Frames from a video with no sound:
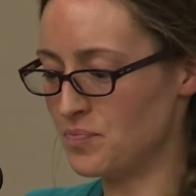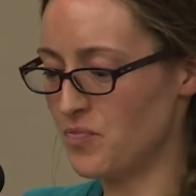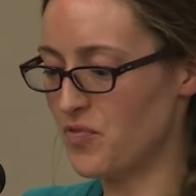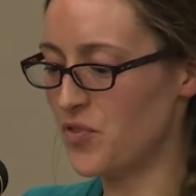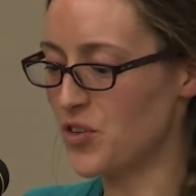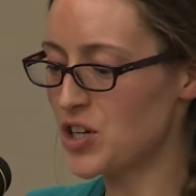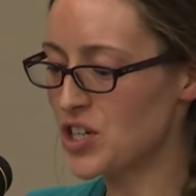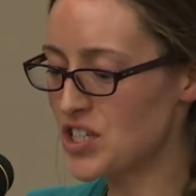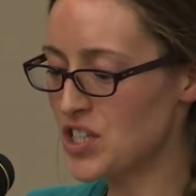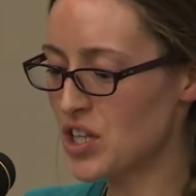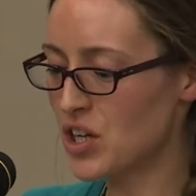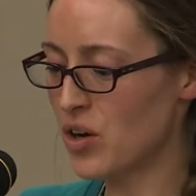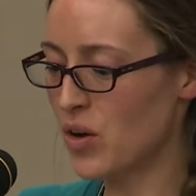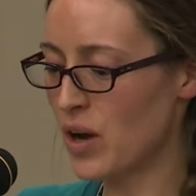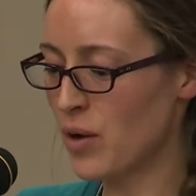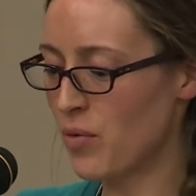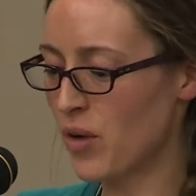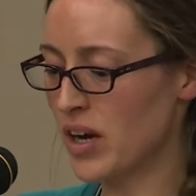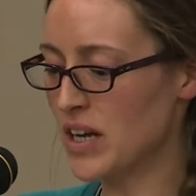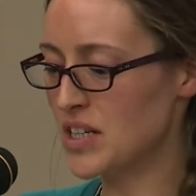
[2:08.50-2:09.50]
First, though,
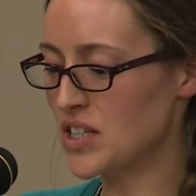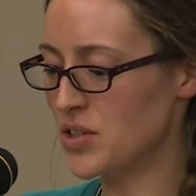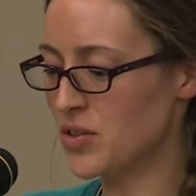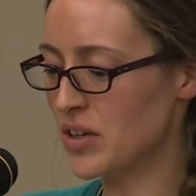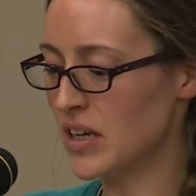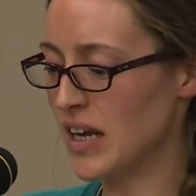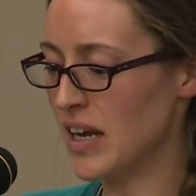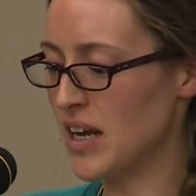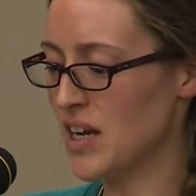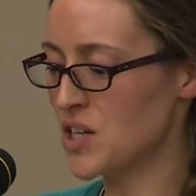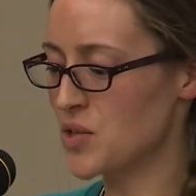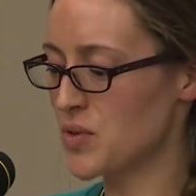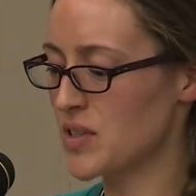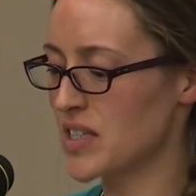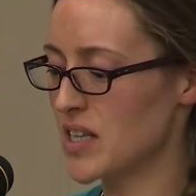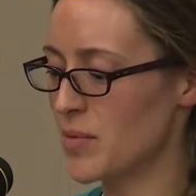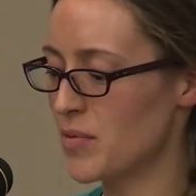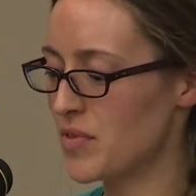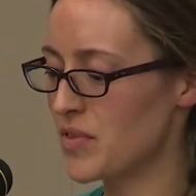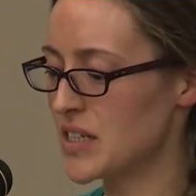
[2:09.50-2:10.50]
I wanted to engage with
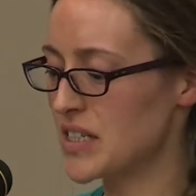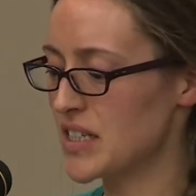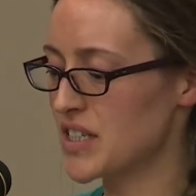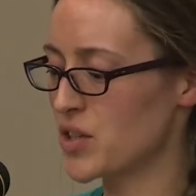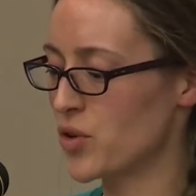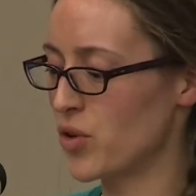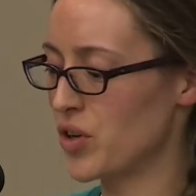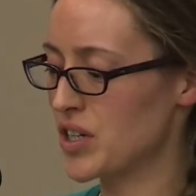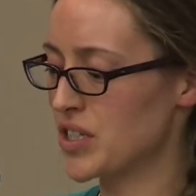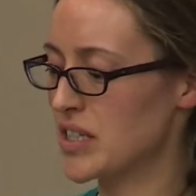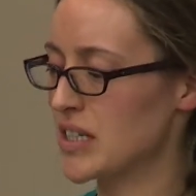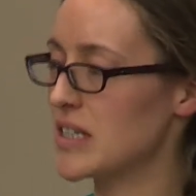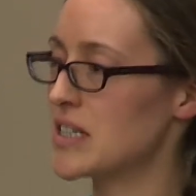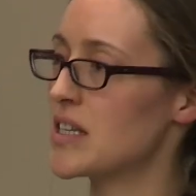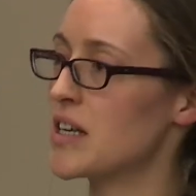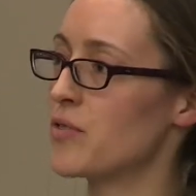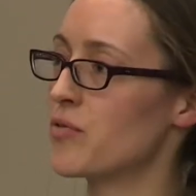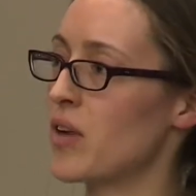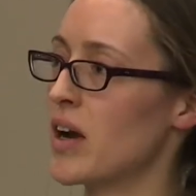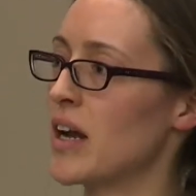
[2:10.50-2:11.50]
some of the discourses
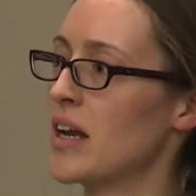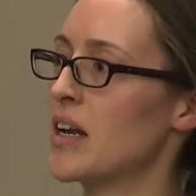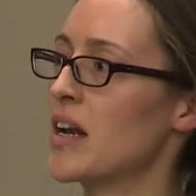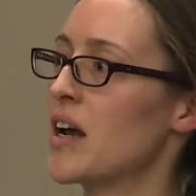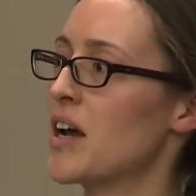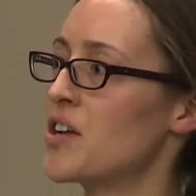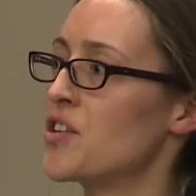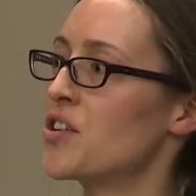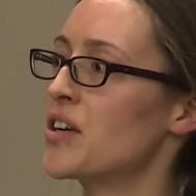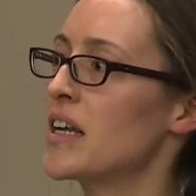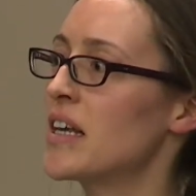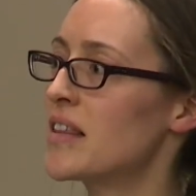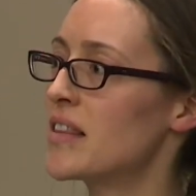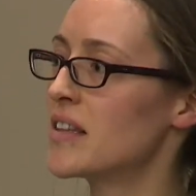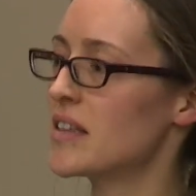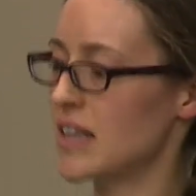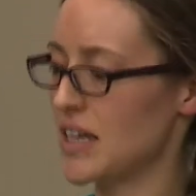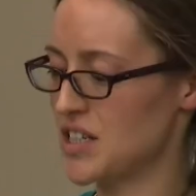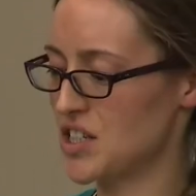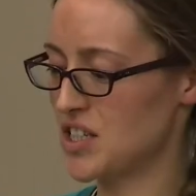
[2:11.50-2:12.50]
that run underneath
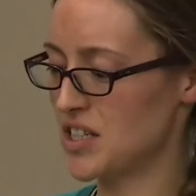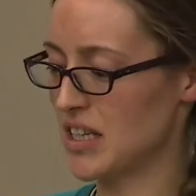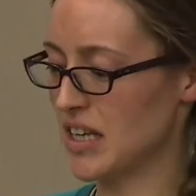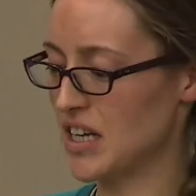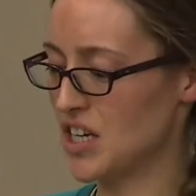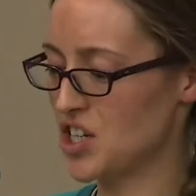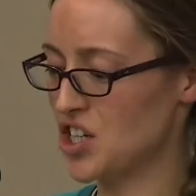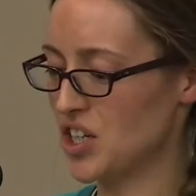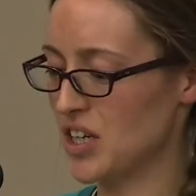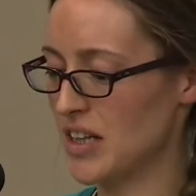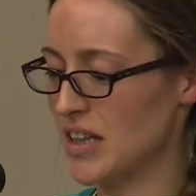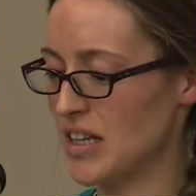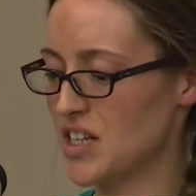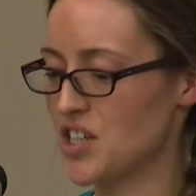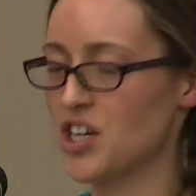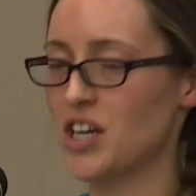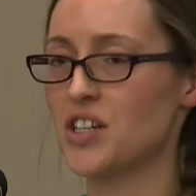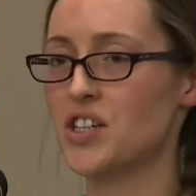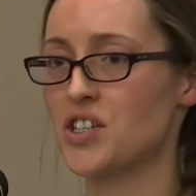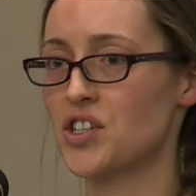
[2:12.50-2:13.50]
the legislation that
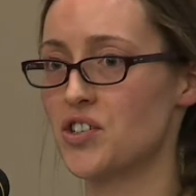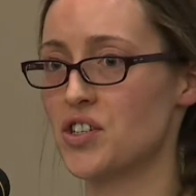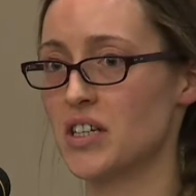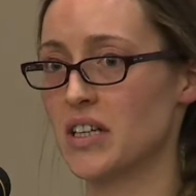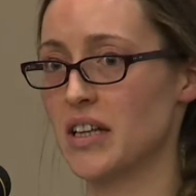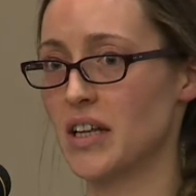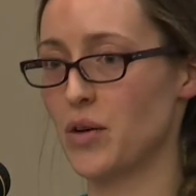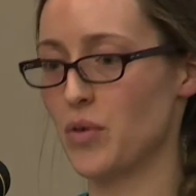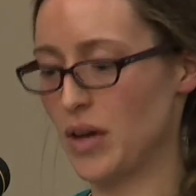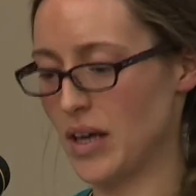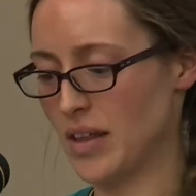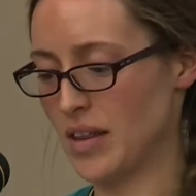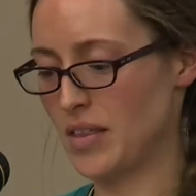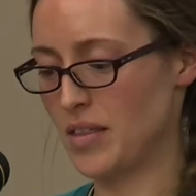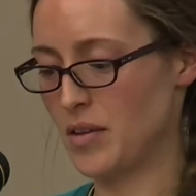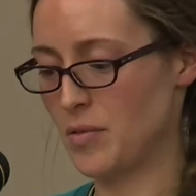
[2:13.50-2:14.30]
judges are dealing with.